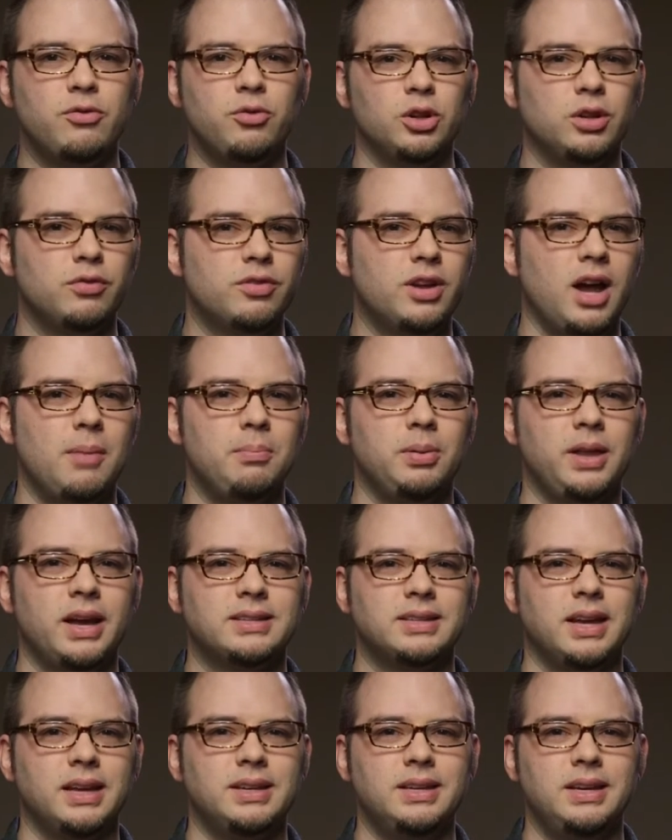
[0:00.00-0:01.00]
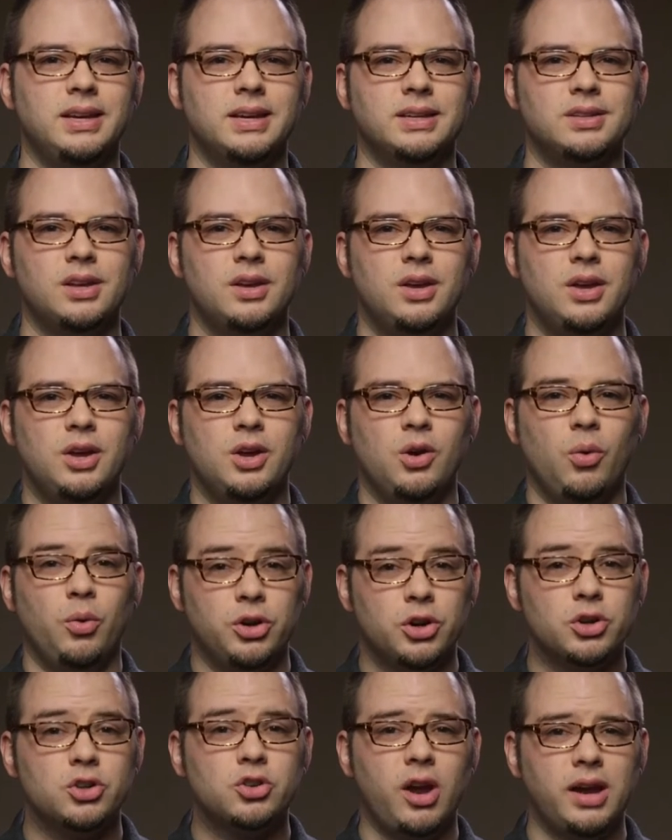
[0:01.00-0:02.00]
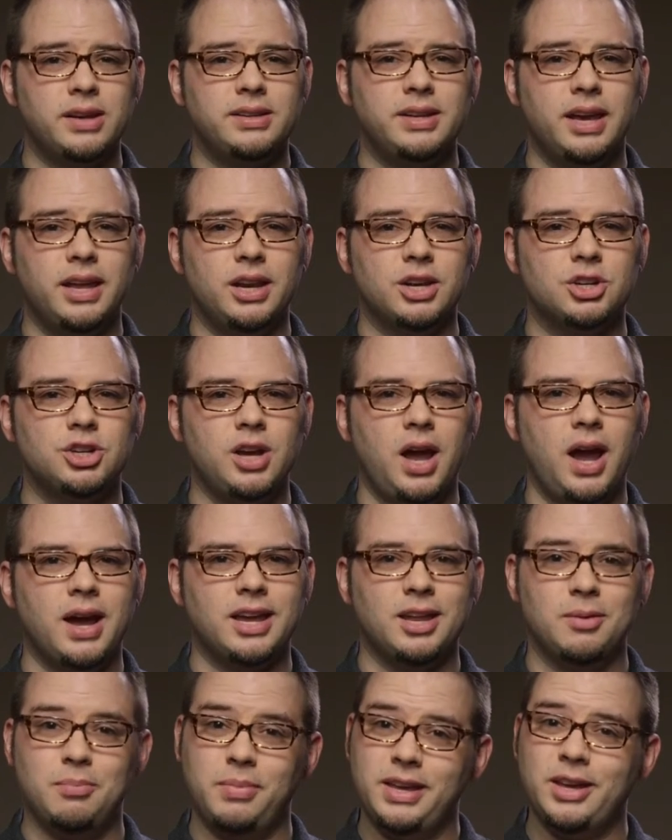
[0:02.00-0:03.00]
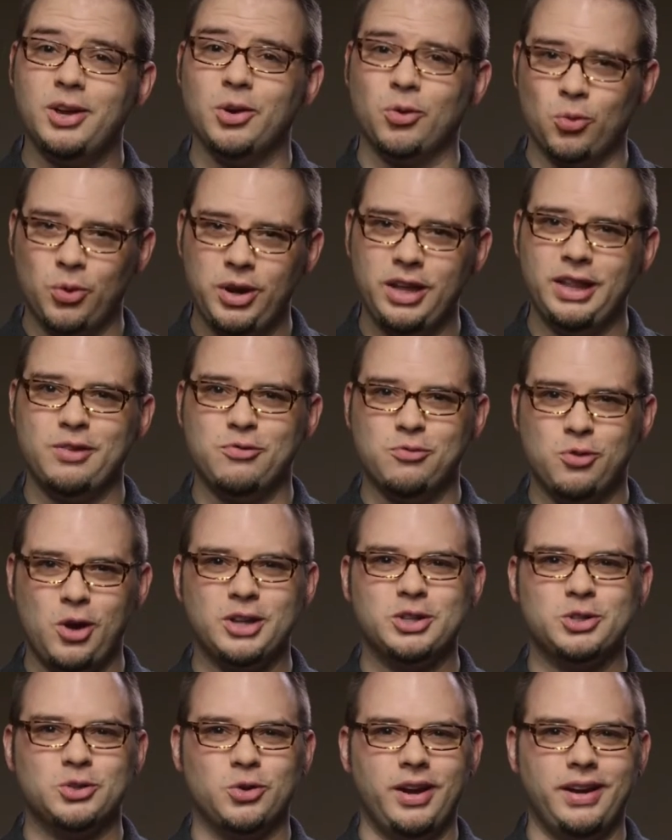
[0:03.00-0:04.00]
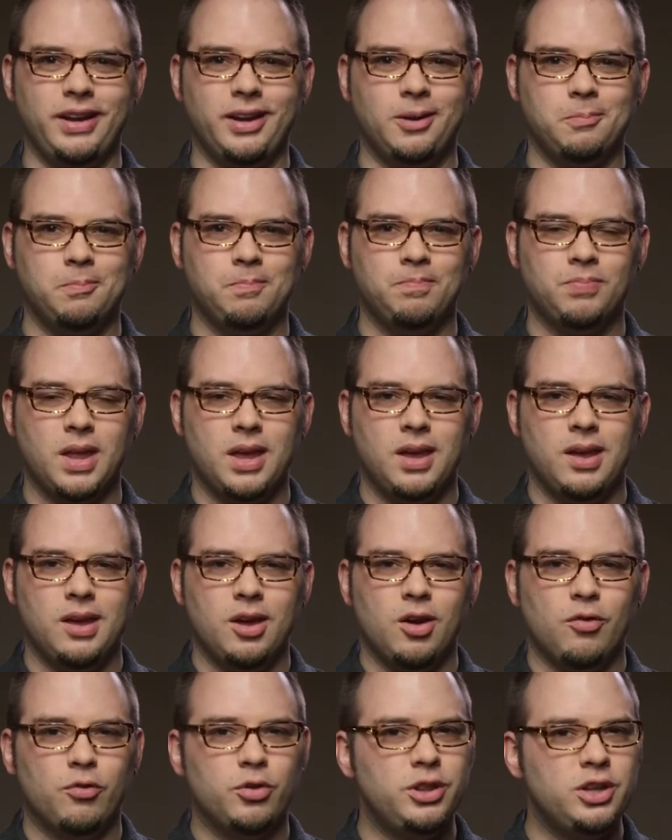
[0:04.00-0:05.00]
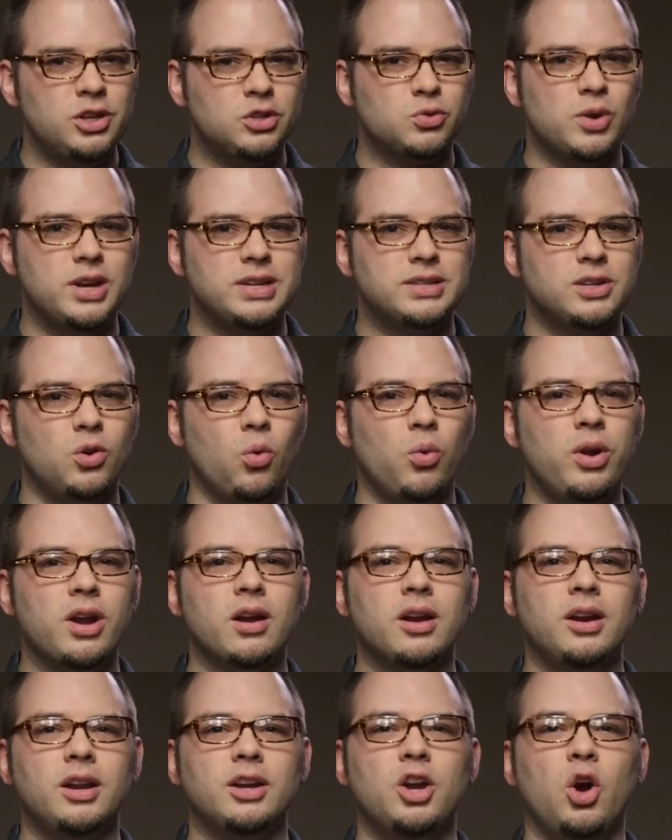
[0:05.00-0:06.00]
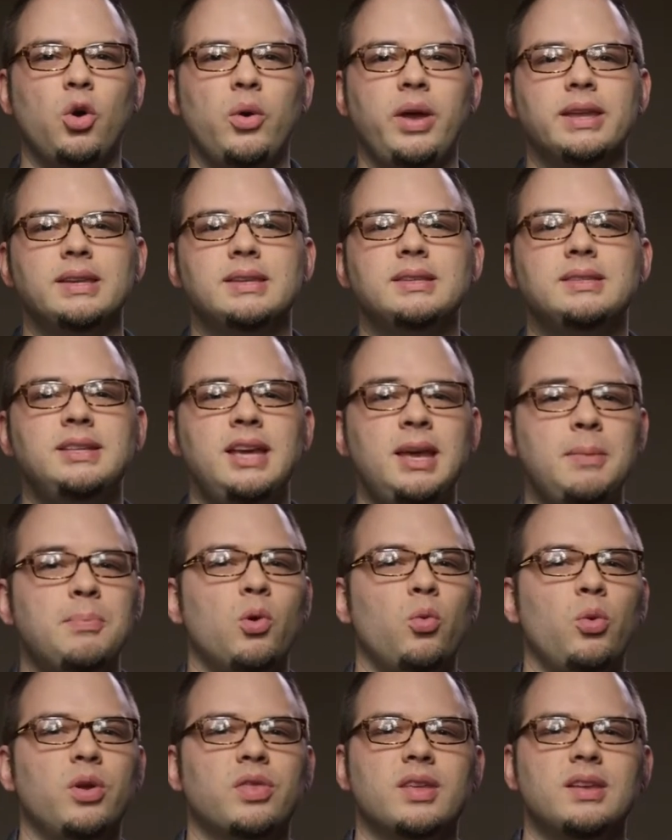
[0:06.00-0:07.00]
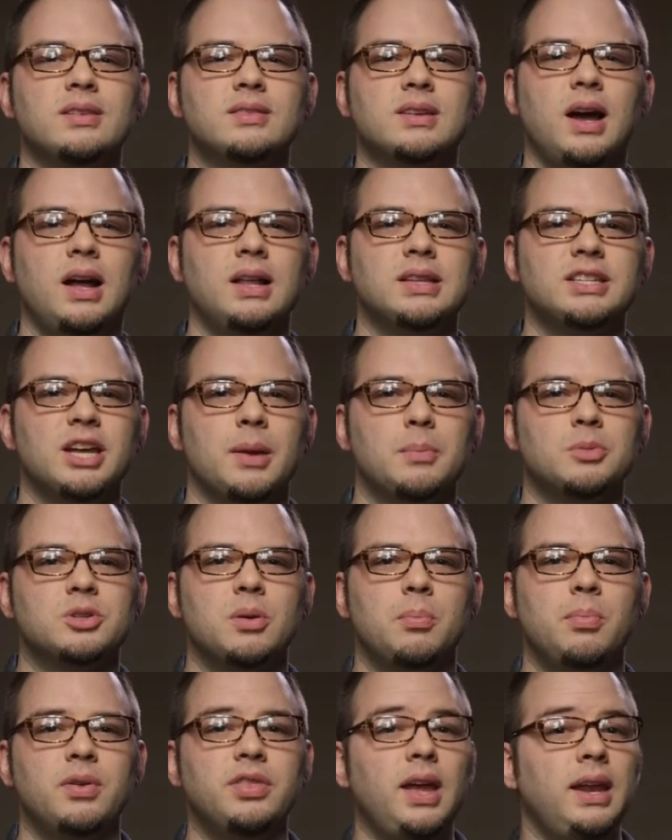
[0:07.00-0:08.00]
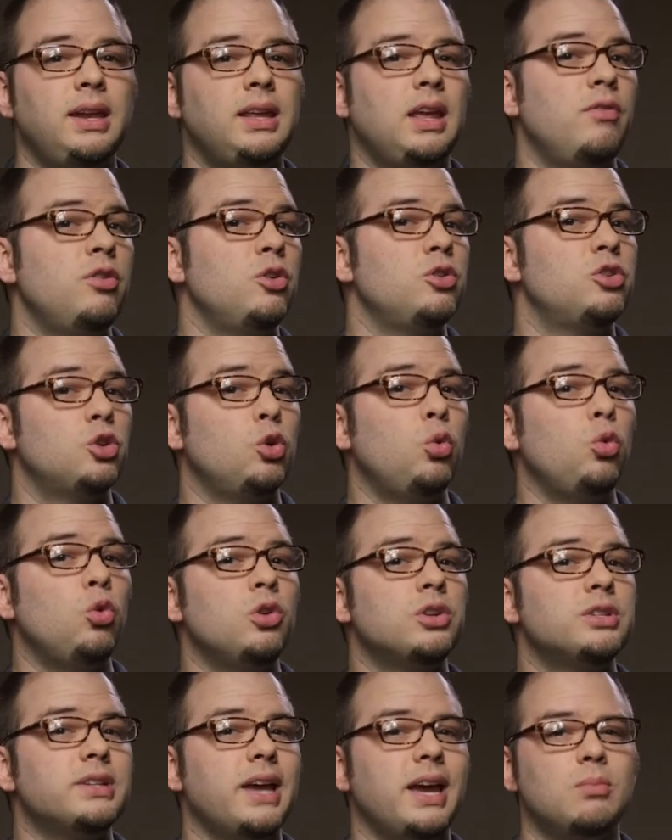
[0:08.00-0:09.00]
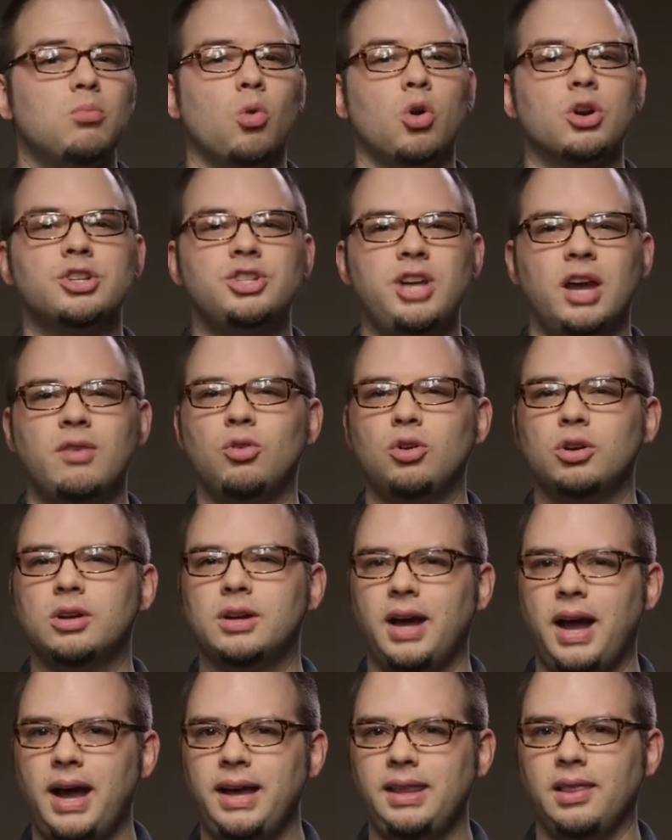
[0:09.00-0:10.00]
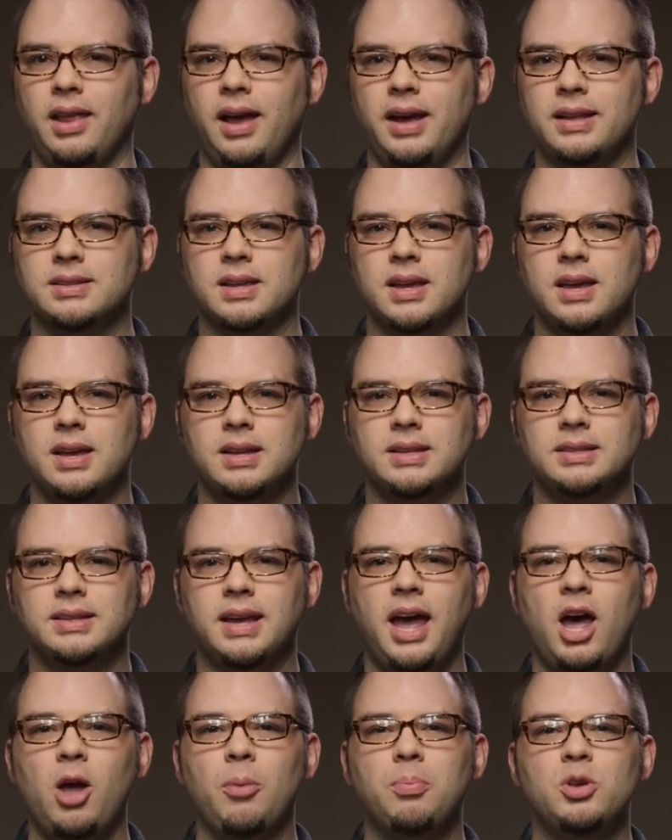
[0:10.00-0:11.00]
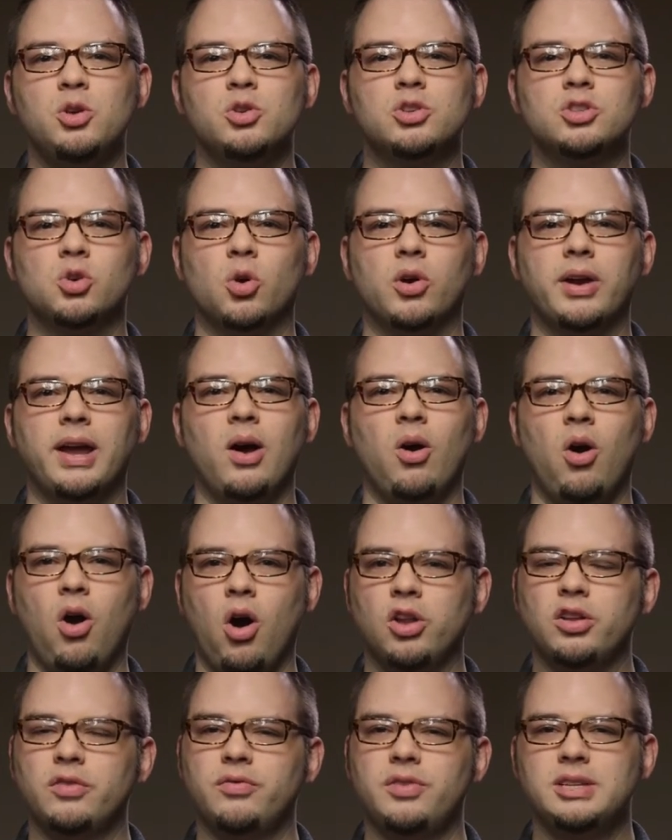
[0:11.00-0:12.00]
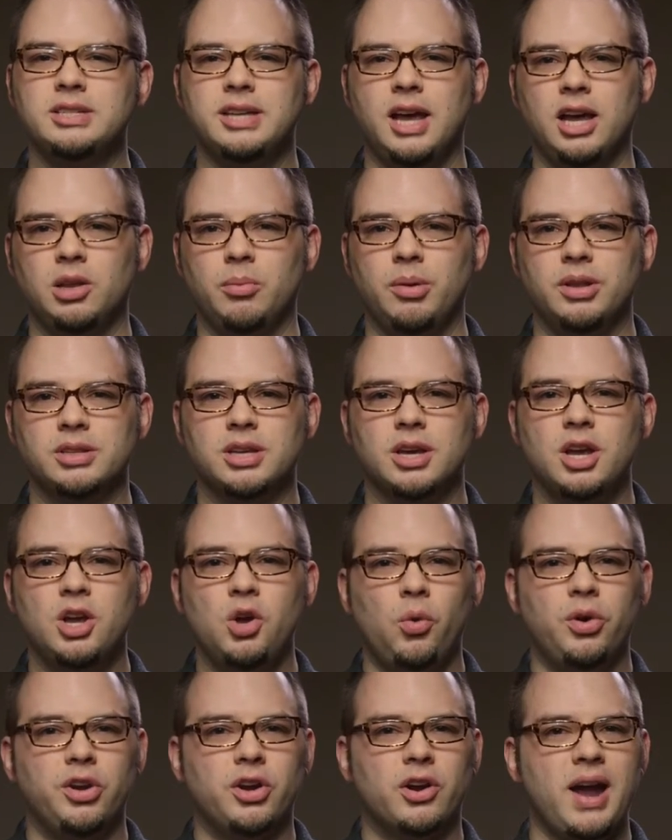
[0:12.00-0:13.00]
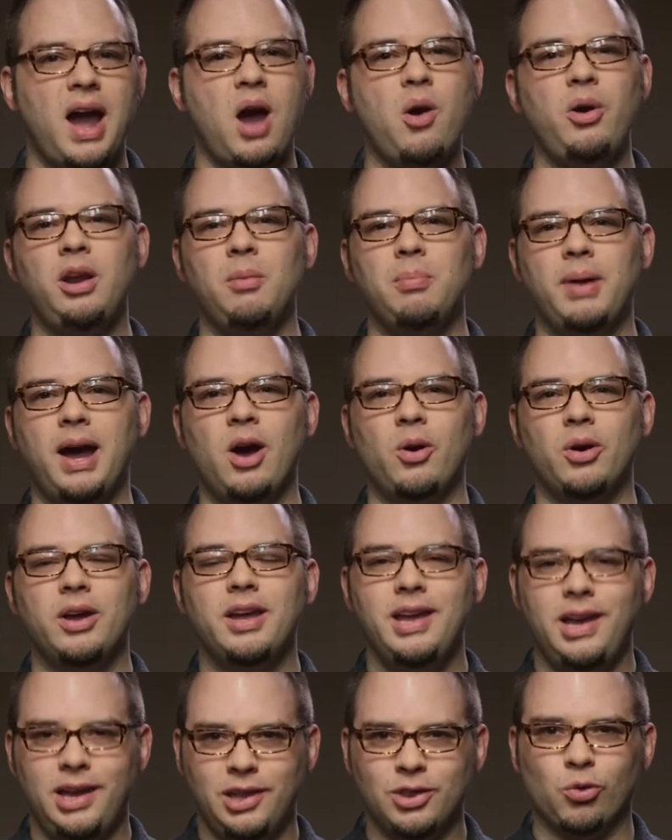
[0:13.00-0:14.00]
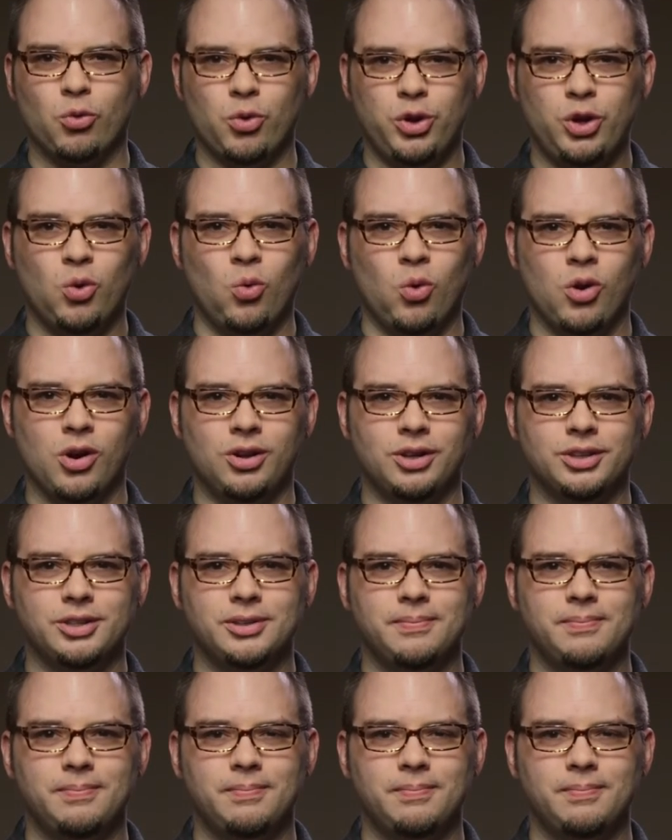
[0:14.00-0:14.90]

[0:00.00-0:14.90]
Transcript: full of complex ideas when you're trying to get a shot can be really frustrating. For this reason, we are going to go in deep with these concepts, but then give you tools and more general guidelines to help you sort out all of these elements when you're out and about in the real world.